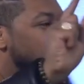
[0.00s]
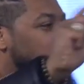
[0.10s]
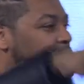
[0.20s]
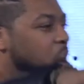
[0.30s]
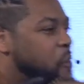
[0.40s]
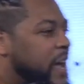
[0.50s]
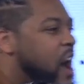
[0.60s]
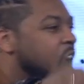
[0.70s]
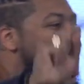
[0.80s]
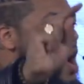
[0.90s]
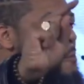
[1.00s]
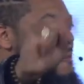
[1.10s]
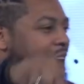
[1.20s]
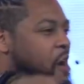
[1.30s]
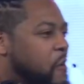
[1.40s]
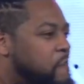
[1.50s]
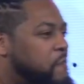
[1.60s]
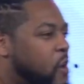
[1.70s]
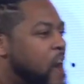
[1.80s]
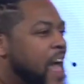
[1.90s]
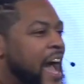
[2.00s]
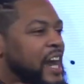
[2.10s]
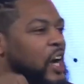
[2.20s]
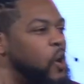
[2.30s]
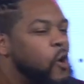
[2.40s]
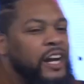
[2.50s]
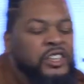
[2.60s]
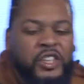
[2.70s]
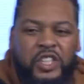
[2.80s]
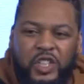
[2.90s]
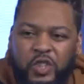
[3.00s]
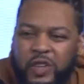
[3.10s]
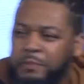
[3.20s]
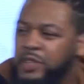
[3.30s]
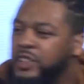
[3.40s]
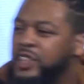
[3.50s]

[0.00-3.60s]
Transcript: knowing, all powerful. And according to the scriptures,